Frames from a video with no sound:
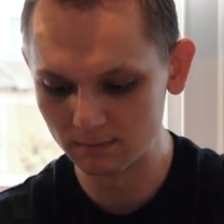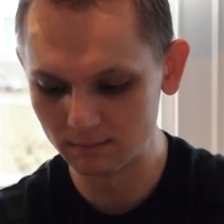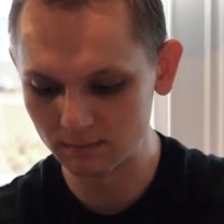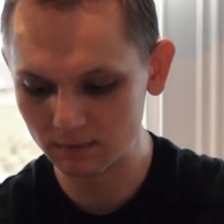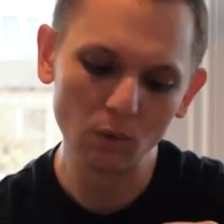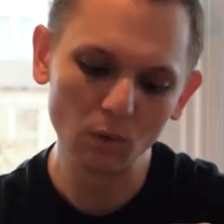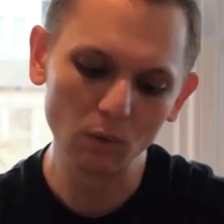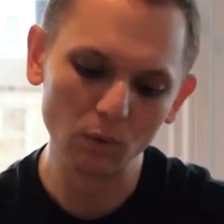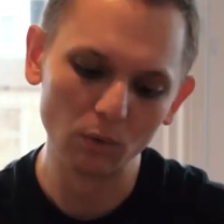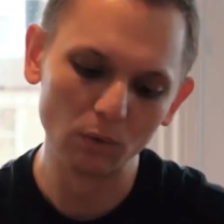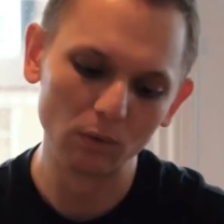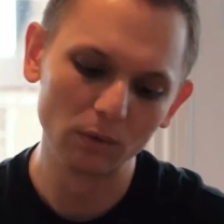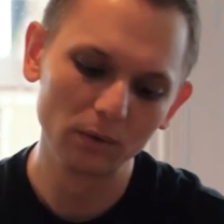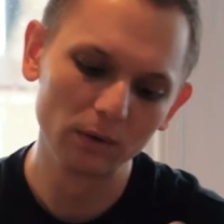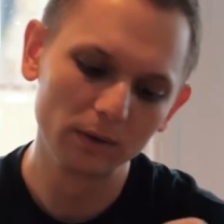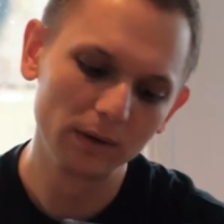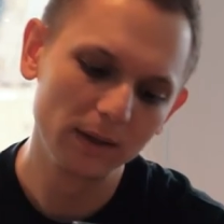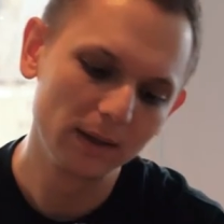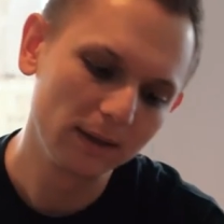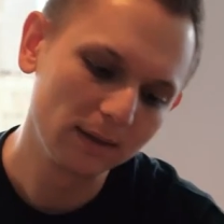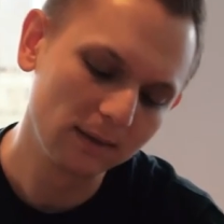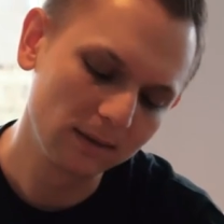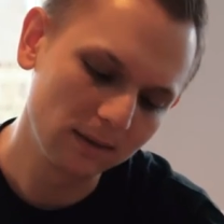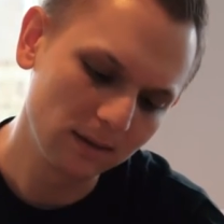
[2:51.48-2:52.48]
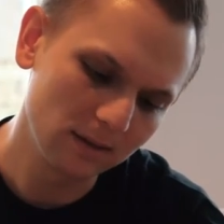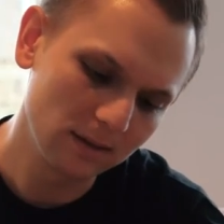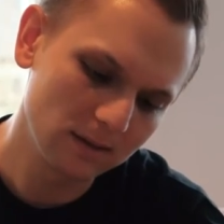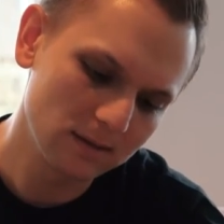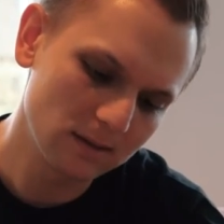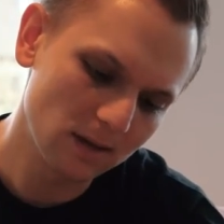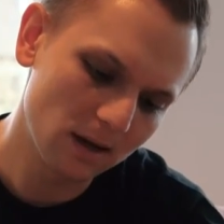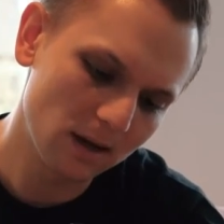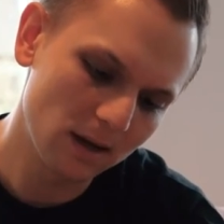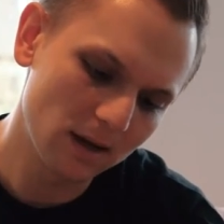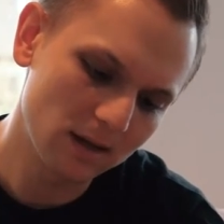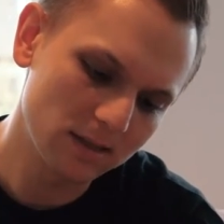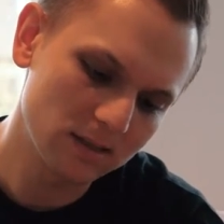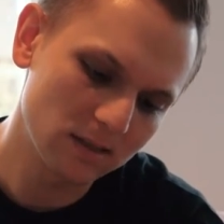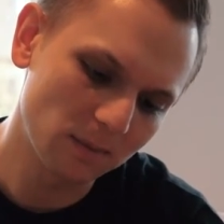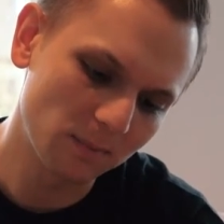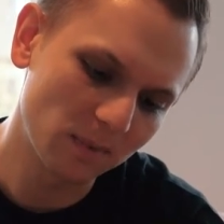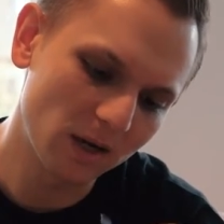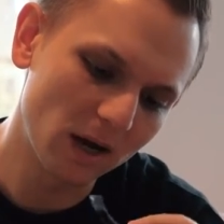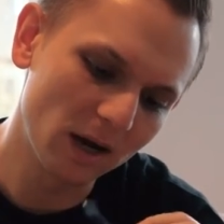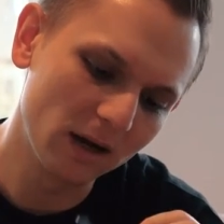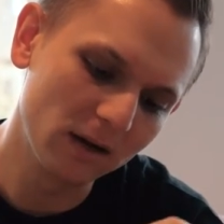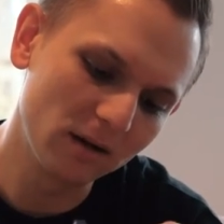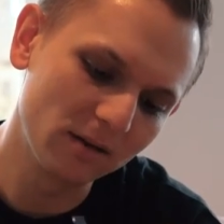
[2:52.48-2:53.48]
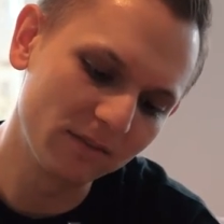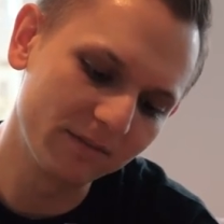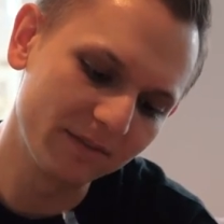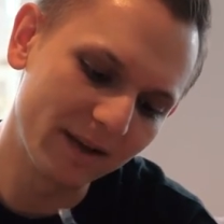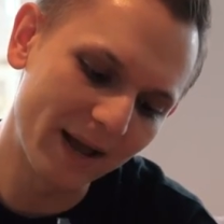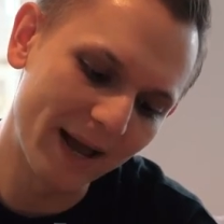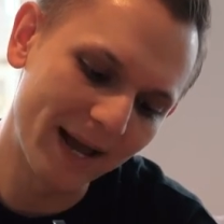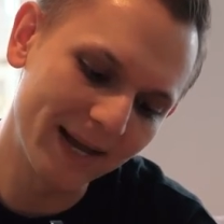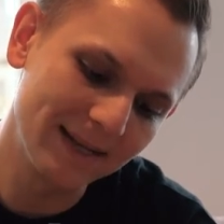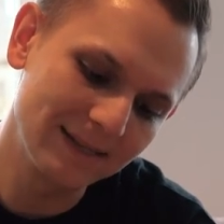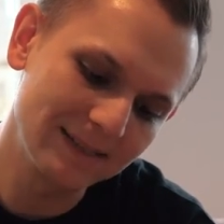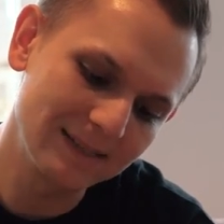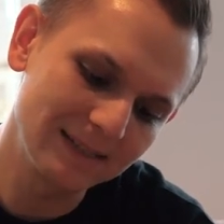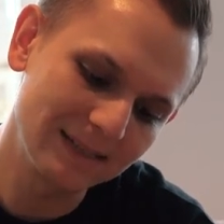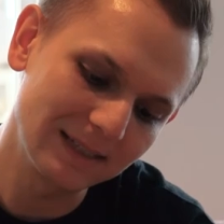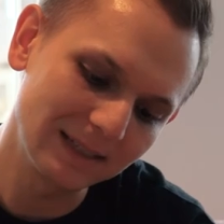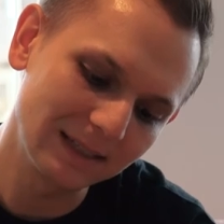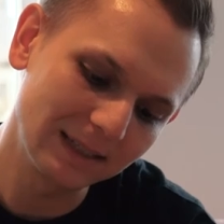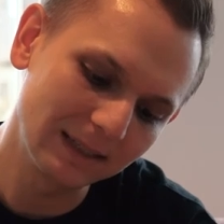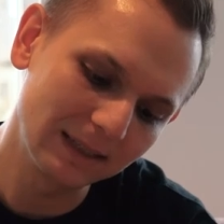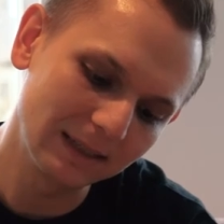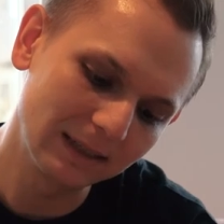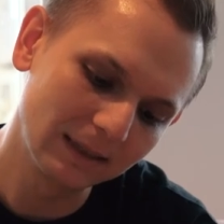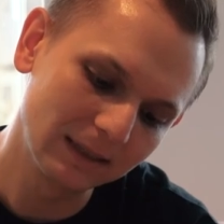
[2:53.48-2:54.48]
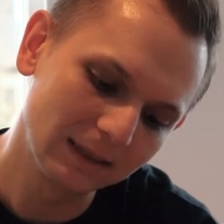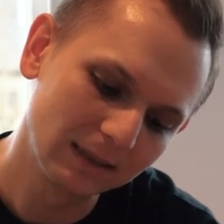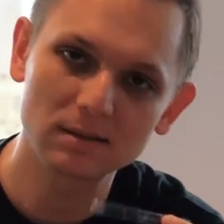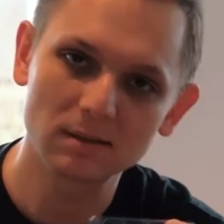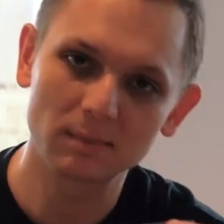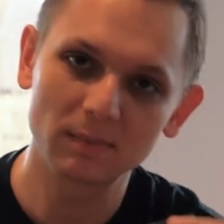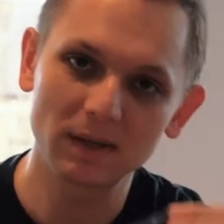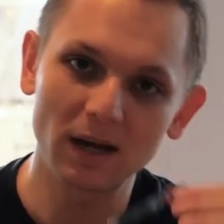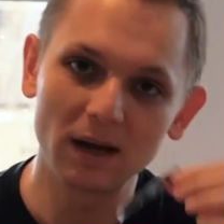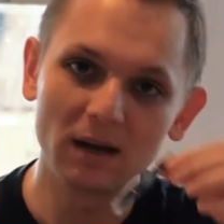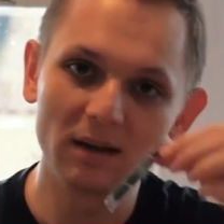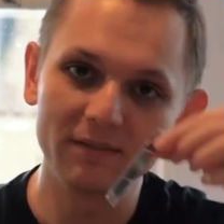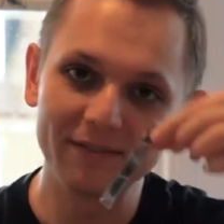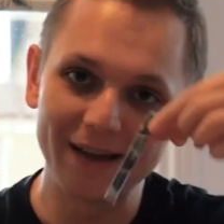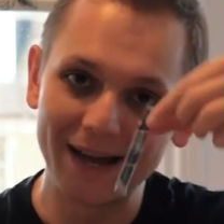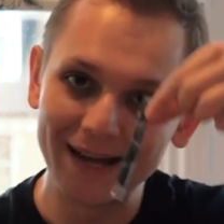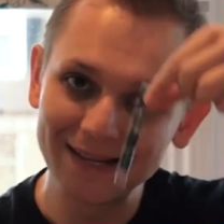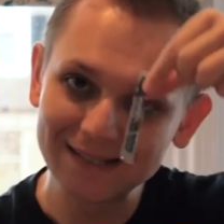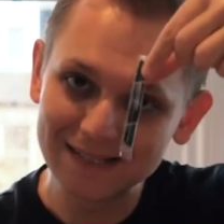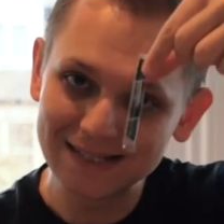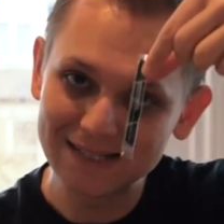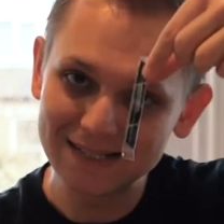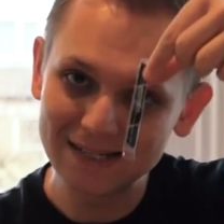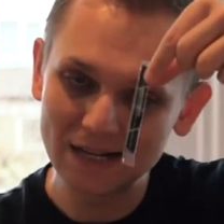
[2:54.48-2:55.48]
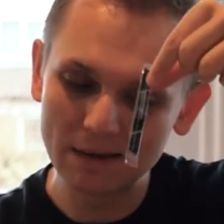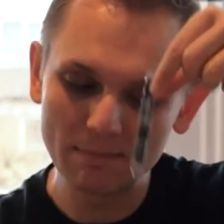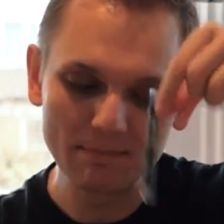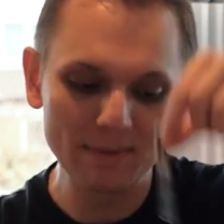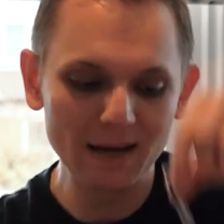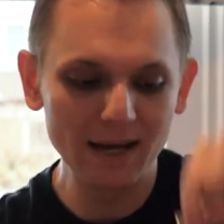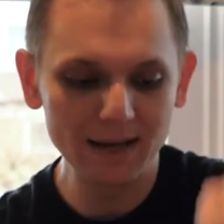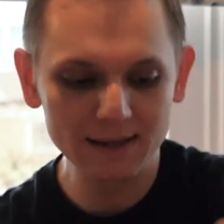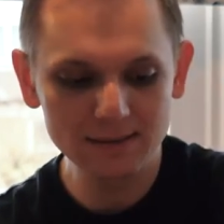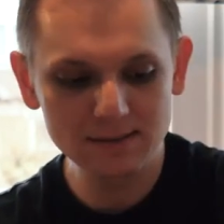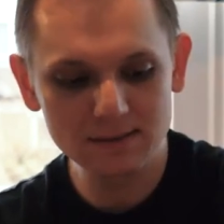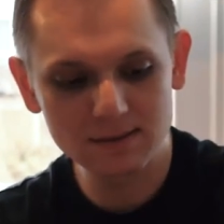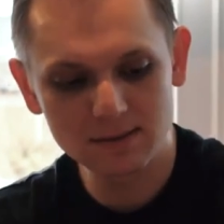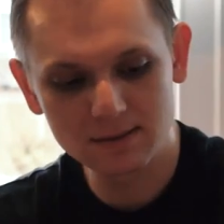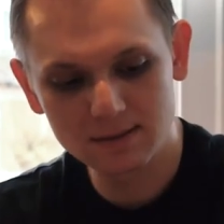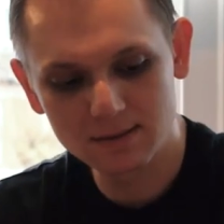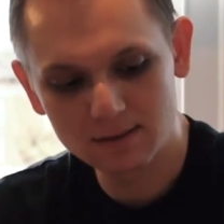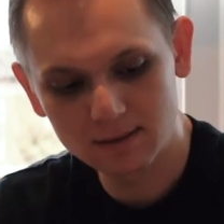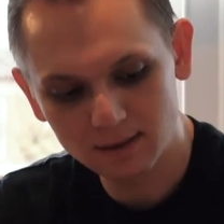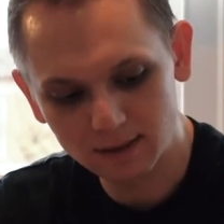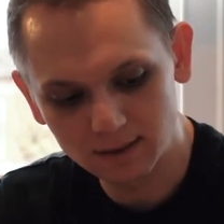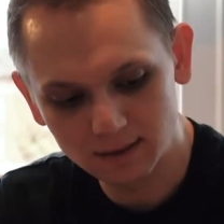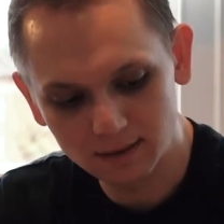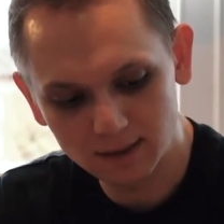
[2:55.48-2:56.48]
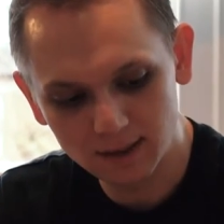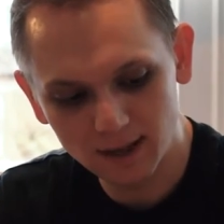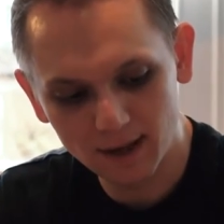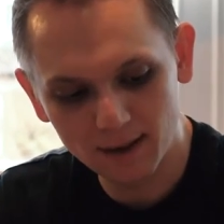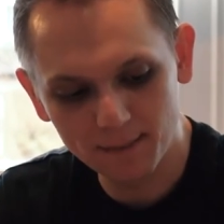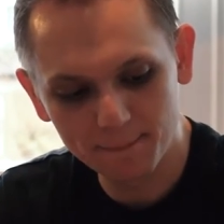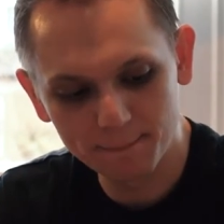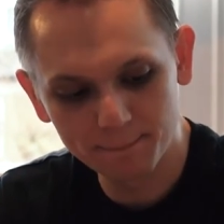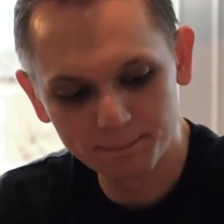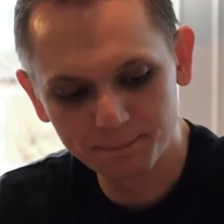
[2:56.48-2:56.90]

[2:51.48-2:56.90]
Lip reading: Oh, these are some kind of anti-slip pads that you get.